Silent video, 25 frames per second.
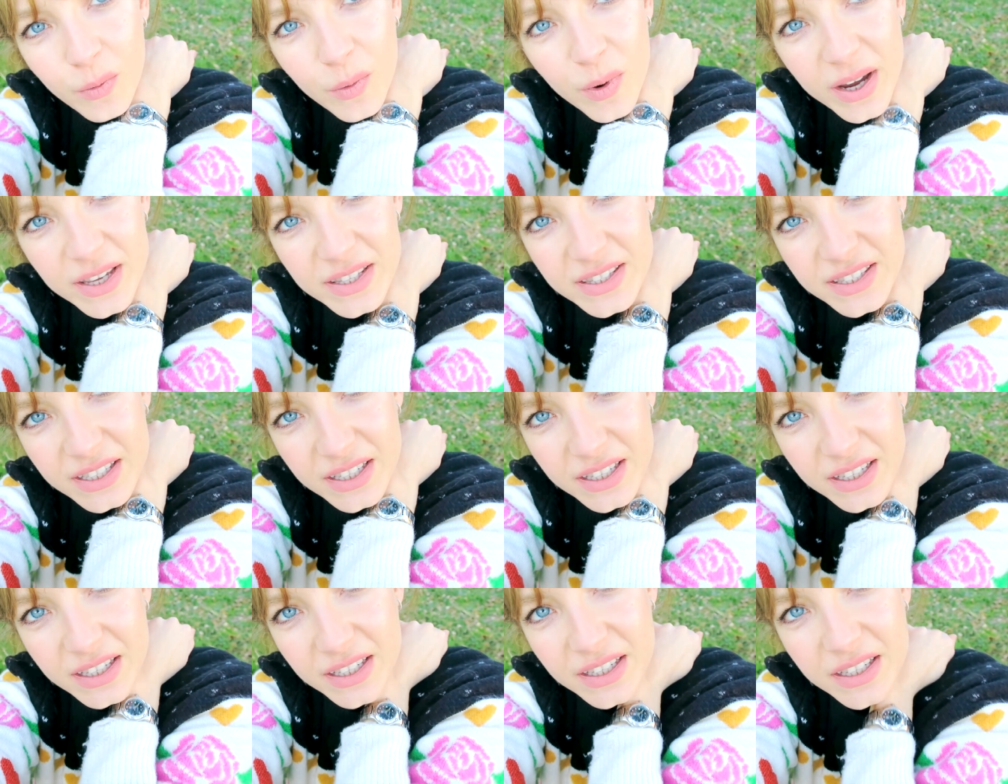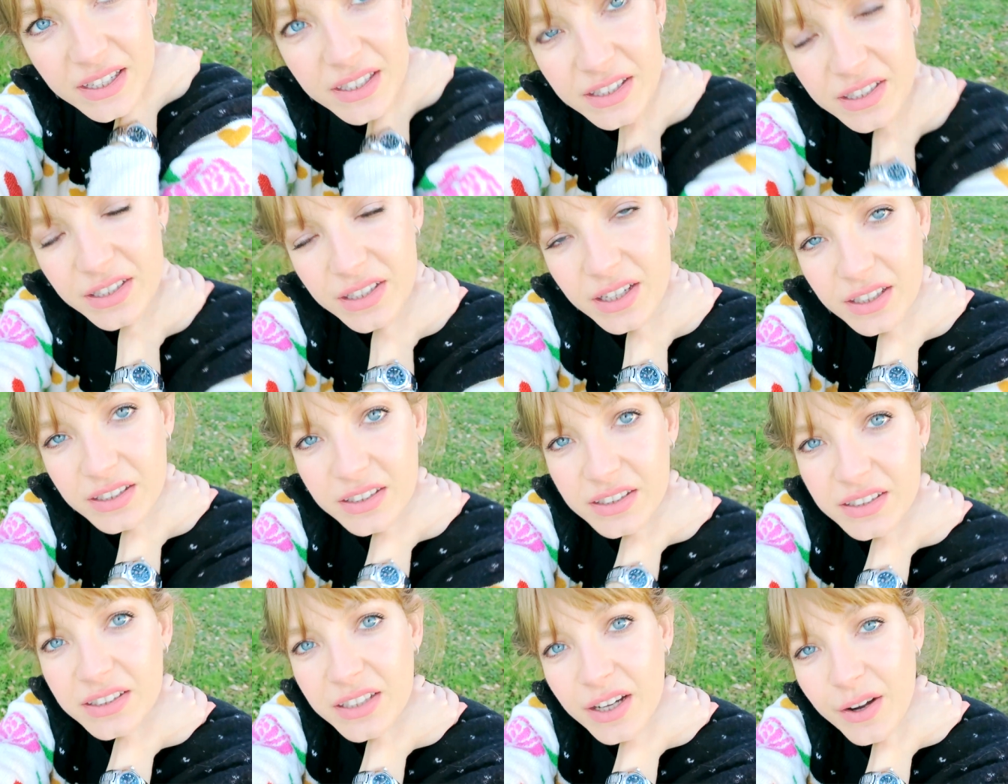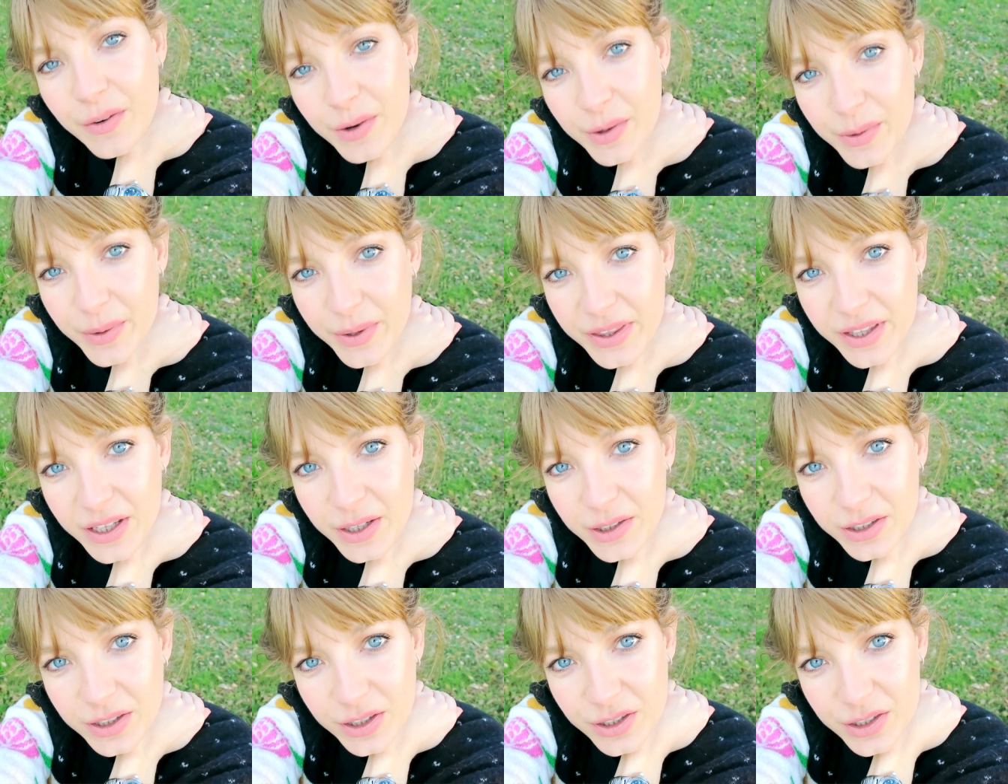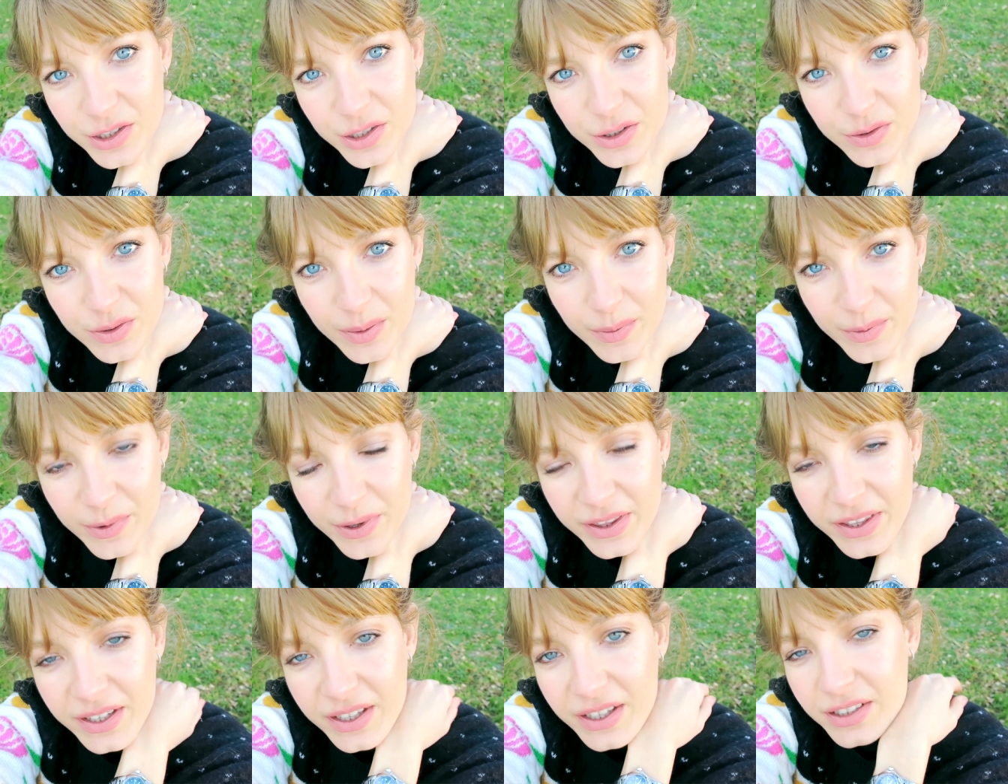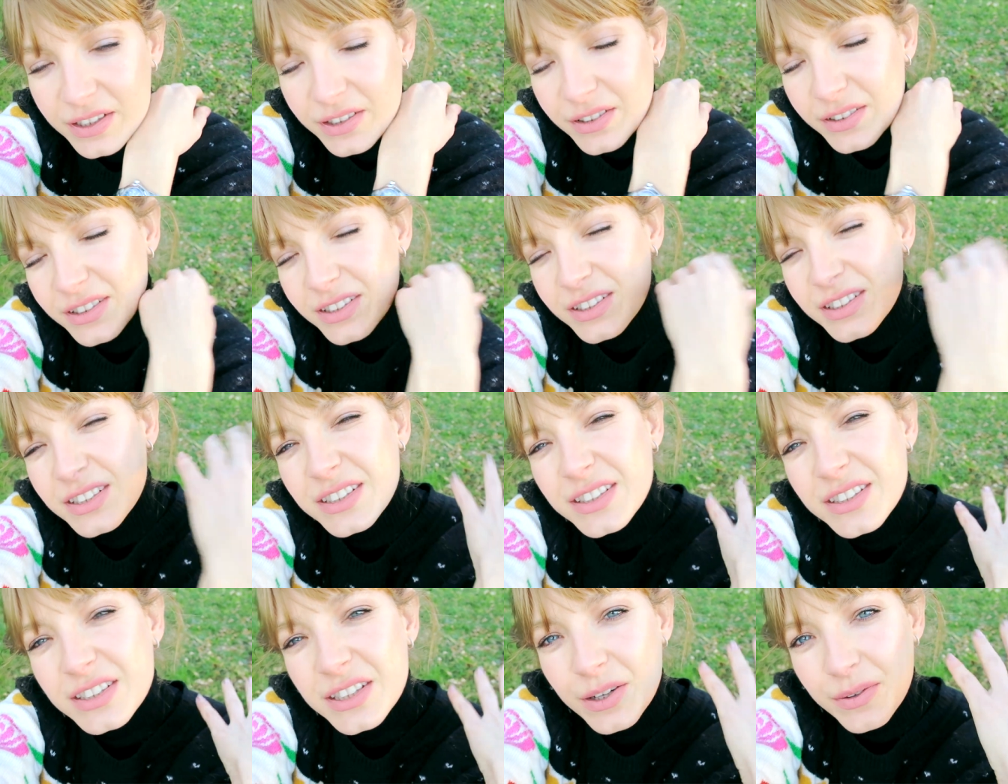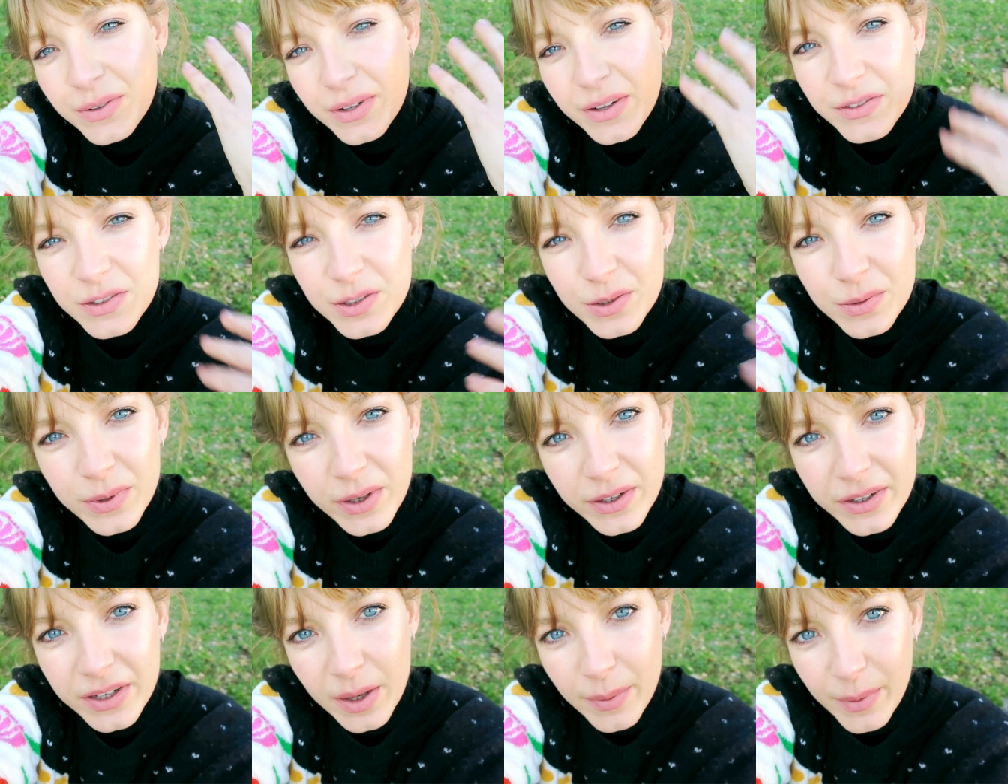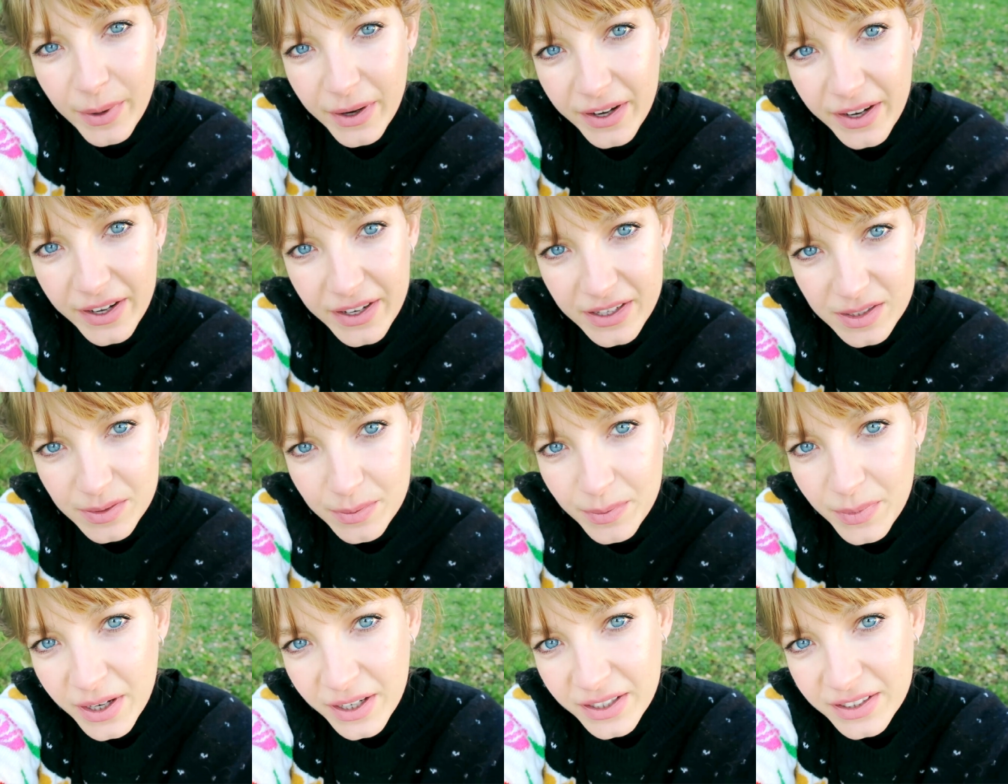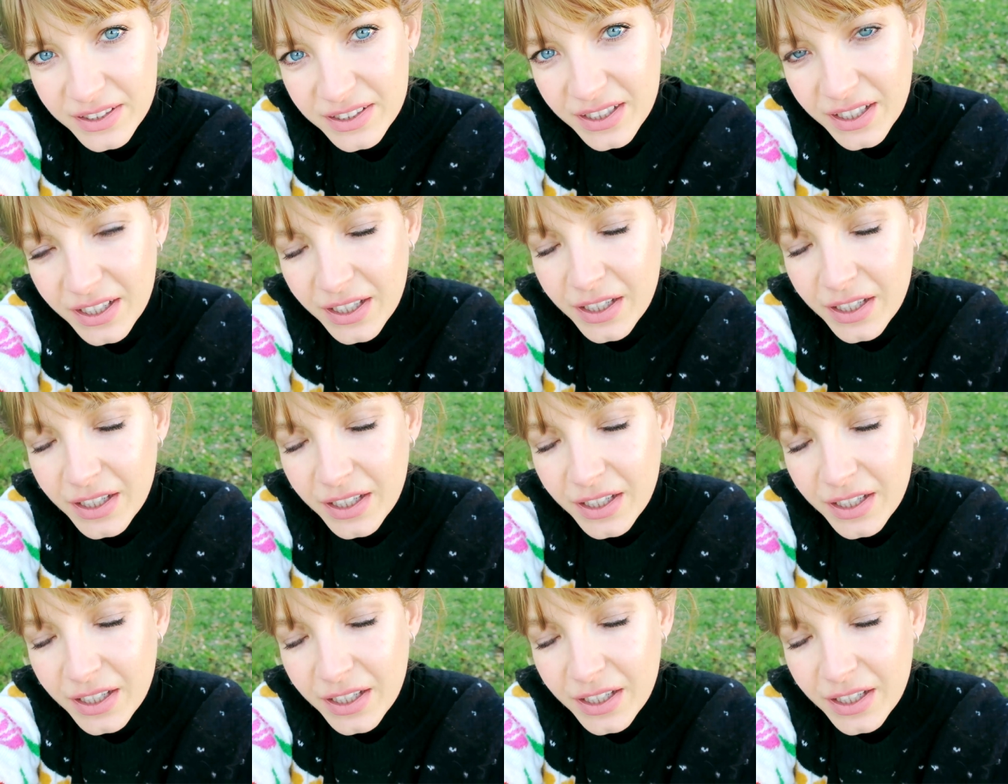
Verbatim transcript: wet it, you can shower with it, you can swim with it, you just don't have to worry about it as much.